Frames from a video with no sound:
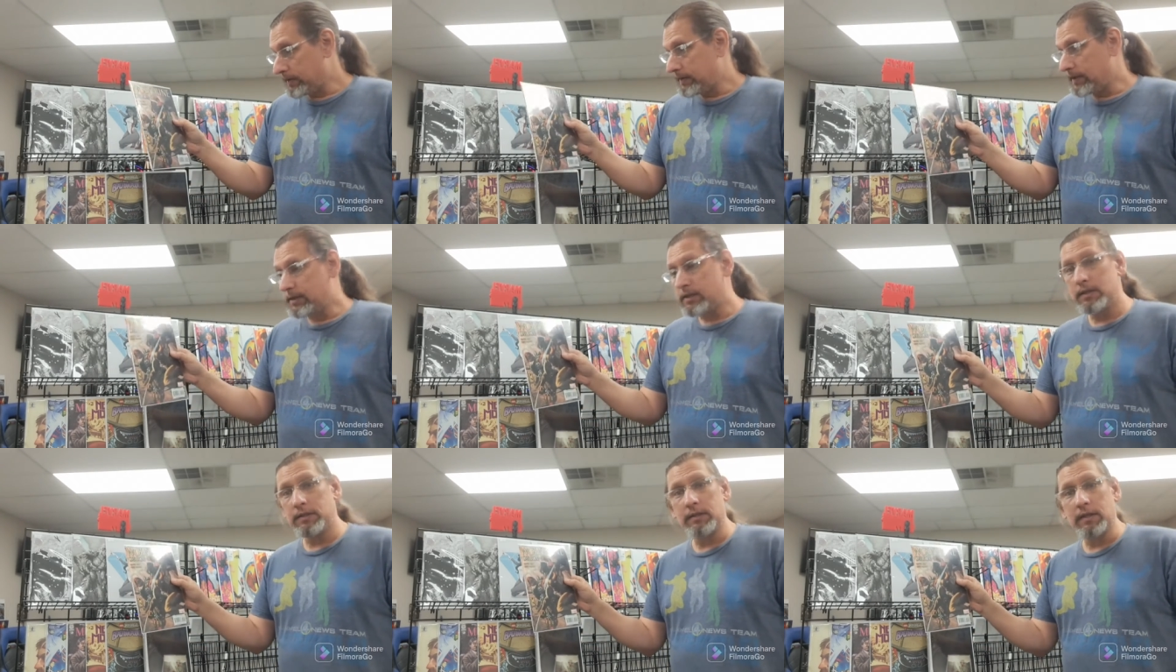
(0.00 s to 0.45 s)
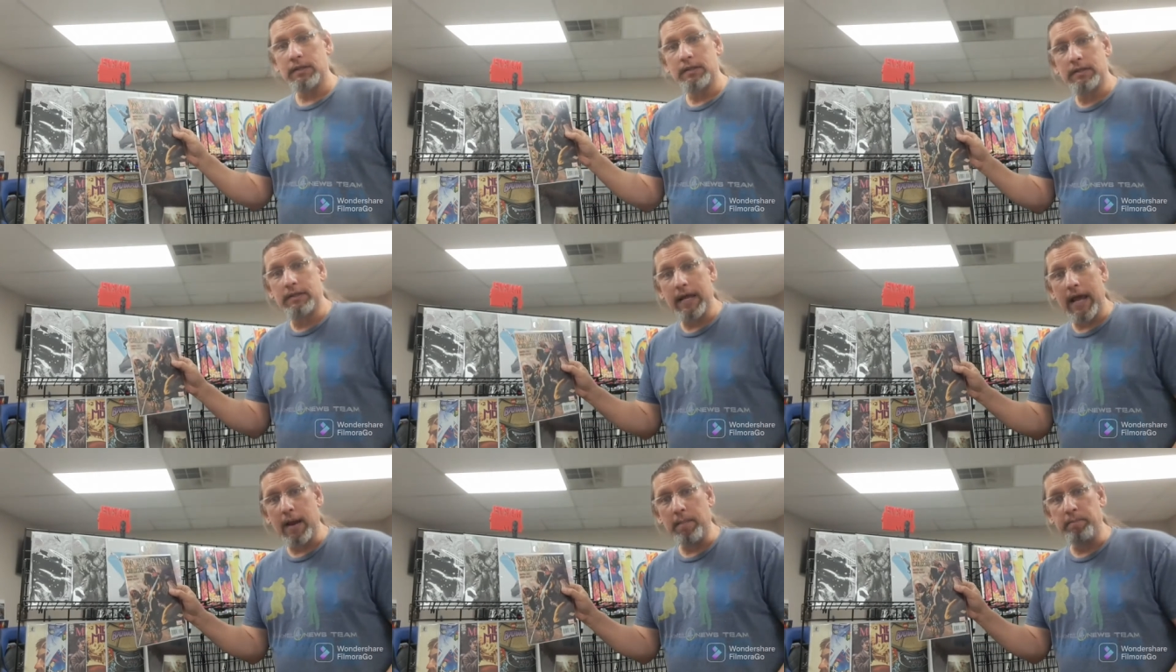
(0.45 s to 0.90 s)
This is a
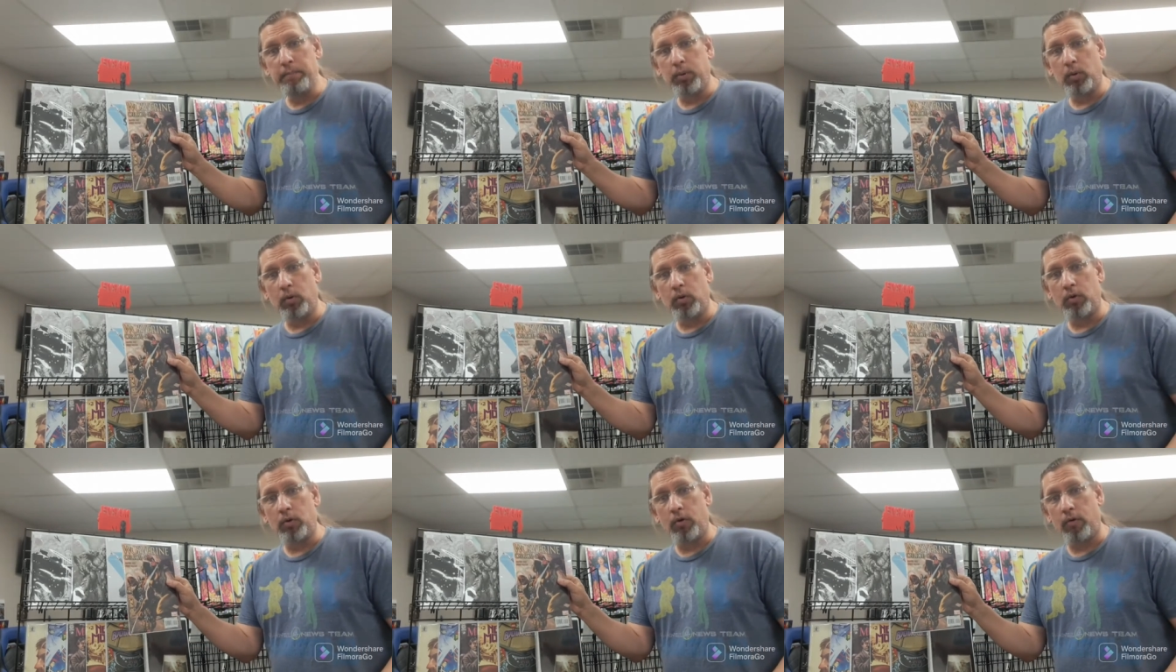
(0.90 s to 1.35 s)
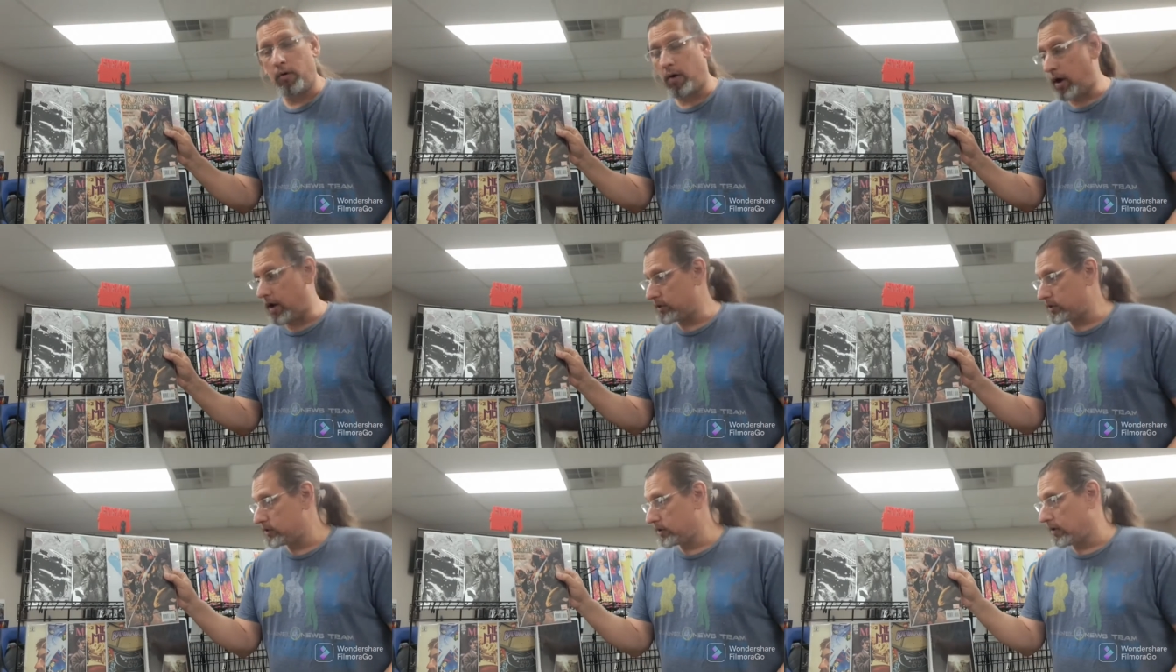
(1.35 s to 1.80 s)
Deadpool
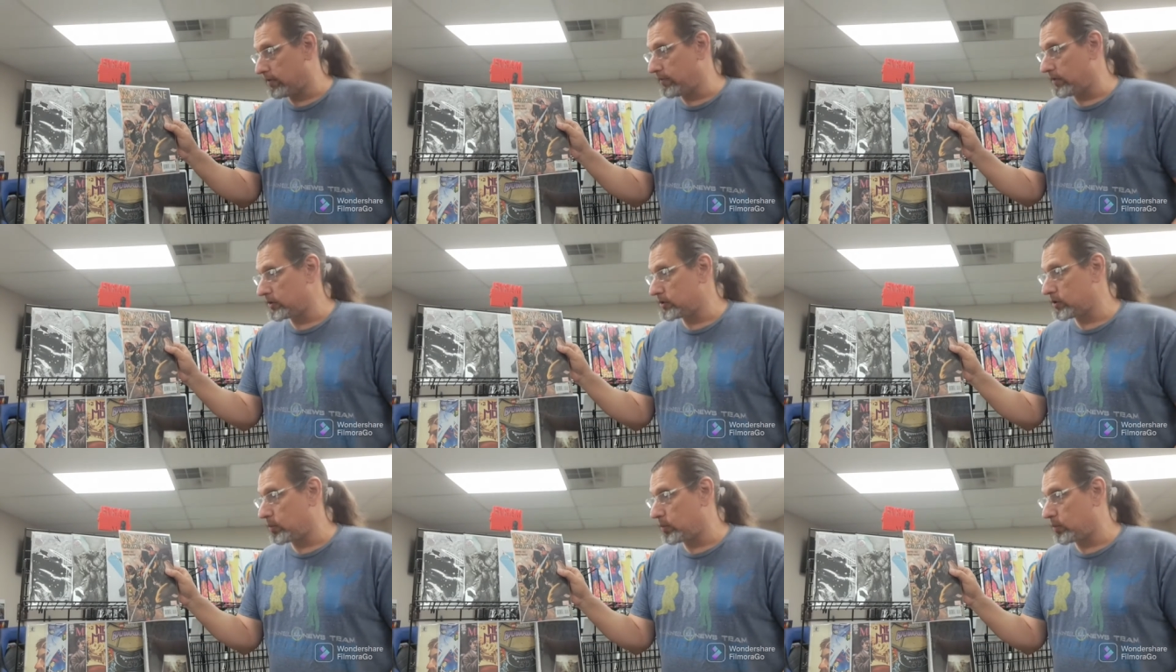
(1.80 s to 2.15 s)
crossover.